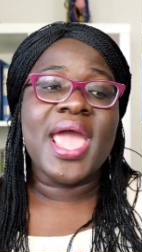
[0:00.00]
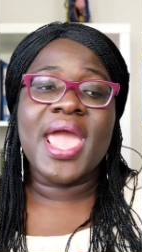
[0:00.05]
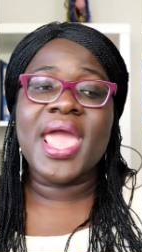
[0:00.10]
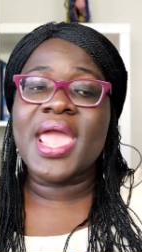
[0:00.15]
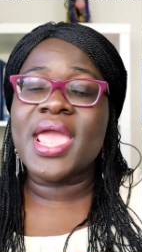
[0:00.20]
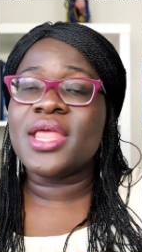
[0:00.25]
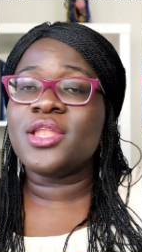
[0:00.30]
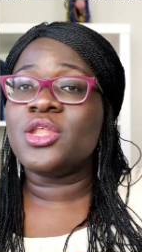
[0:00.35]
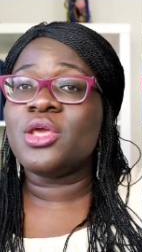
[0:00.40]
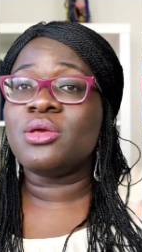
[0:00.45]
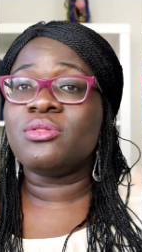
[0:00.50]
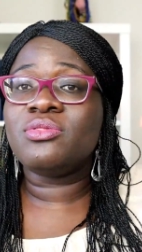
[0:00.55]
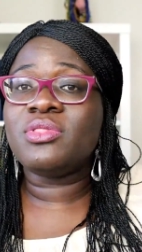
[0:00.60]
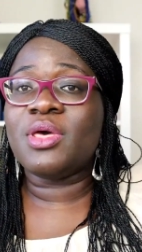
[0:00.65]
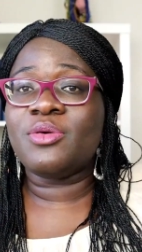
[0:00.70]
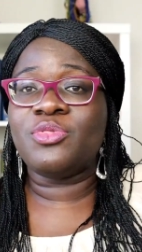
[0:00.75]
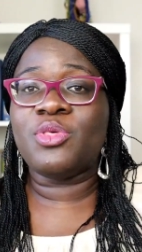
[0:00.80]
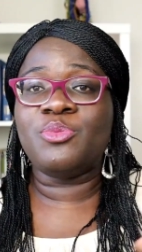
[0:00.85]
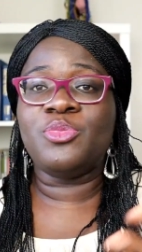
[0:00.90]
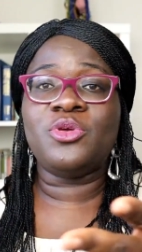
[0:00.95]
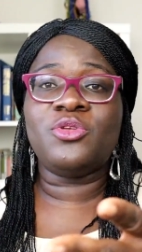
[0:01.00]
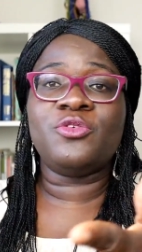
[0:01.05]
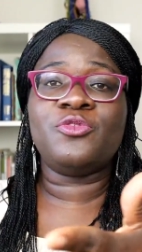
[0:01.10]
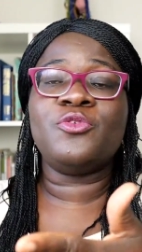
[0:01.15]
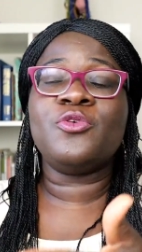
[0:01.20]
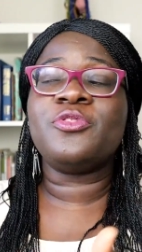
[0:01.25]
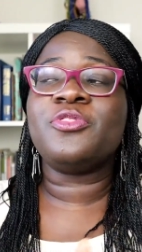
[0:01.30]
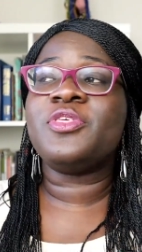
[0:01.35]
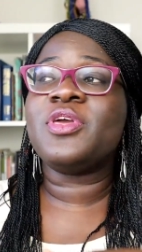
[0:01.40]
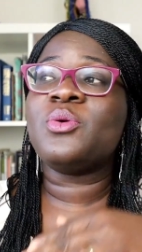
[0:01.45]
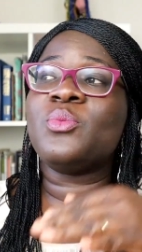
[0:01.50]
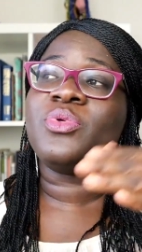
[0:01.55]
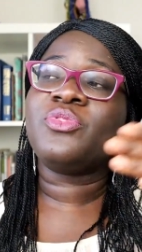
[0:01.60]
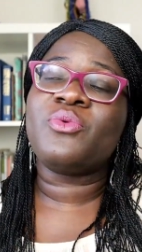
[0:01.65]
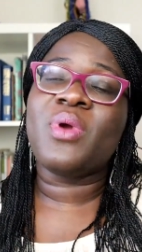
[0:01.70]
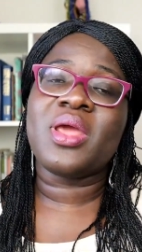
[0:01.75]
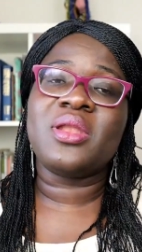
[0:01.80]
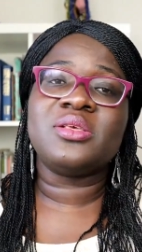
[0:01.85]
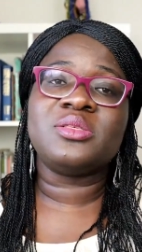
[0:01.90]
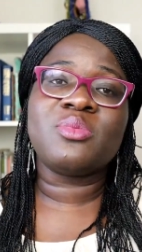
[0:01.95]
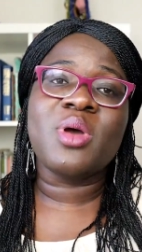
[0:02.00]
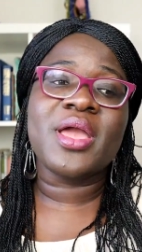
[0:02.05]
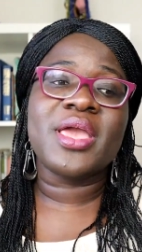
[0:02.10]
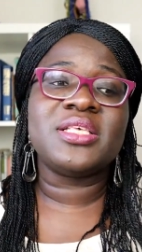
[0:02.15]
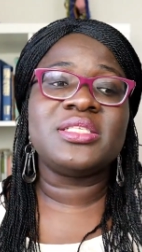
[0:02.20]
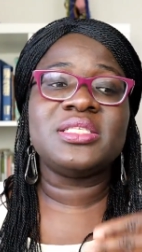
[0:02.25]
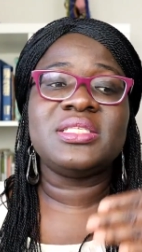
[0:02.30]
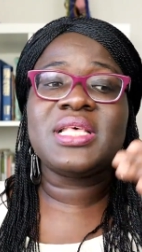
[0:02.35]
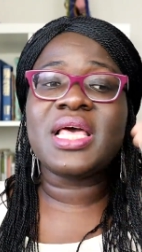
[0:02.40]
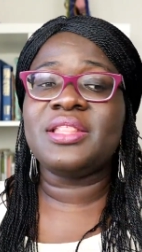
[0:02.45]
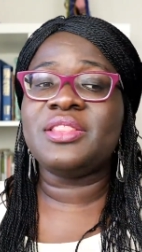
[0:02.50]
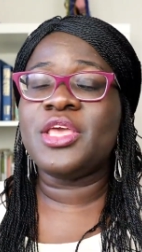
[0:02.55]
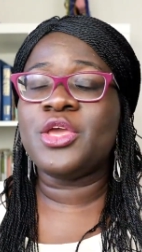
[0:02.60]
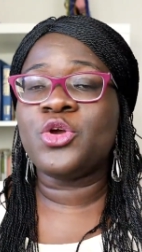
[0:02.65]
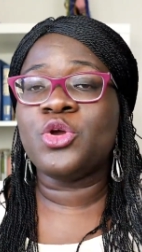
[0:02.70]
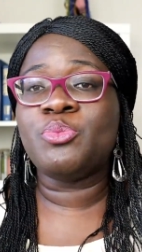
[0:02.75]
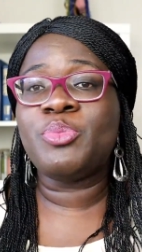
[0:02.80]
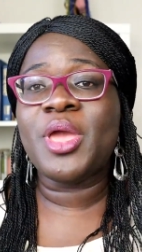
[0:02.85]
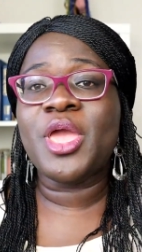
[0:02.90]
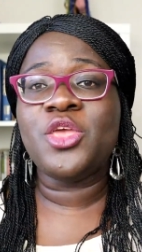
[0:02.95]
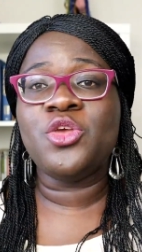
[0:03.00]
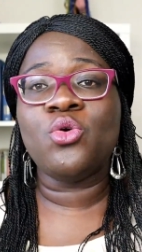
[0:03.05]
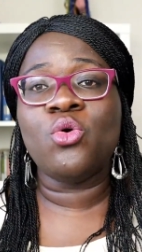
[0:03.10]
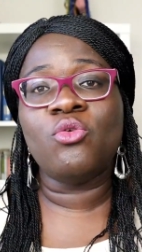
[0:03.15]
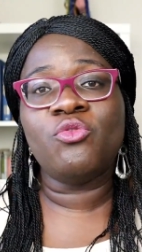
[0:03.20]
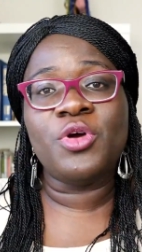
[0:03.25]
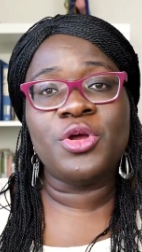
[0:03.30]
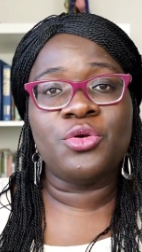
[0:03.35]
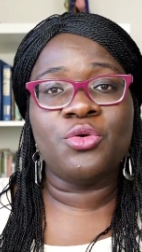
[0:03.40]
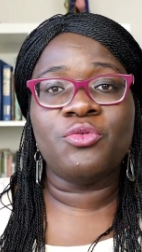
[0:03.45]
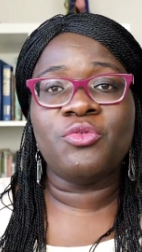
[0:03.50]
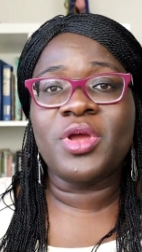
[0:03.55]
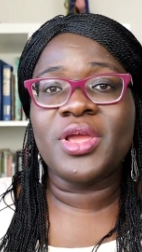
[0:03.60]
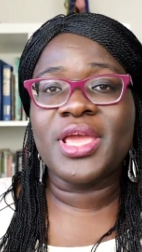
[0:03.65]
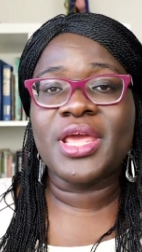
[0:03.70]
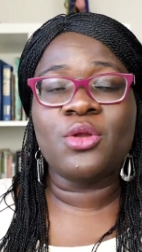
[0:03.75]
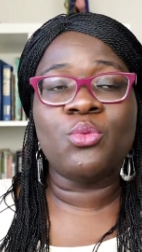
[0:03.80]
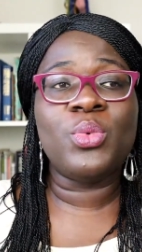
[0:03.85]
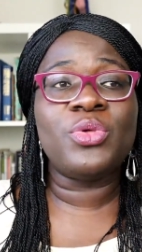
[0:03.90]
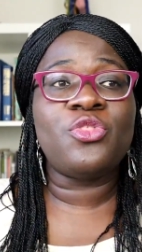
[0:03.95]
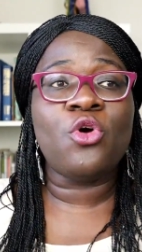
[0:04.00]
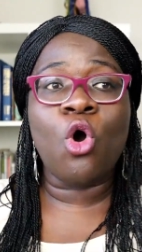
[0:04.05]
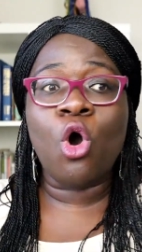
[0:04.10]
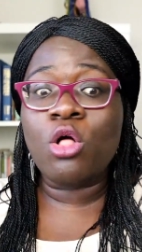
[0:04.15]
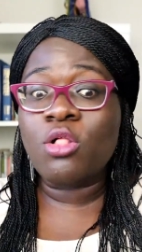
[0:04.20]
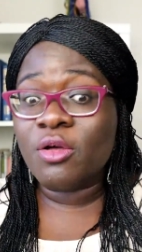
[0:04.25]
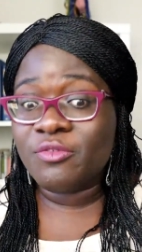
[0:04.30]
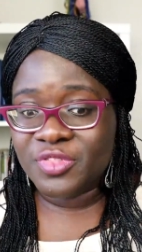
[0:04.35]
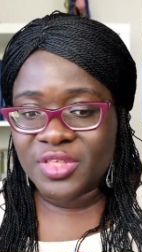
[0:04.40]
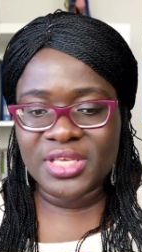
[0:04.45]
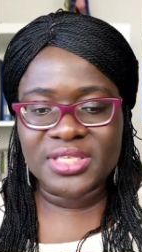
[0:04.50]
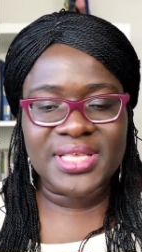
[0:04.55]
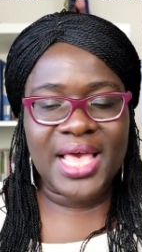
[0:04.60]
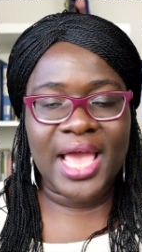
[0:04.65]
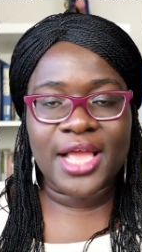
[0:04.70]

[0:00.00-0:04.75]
And the, the beautiful thing with Writer's Markets is that they could pay you over and over again. With all of these,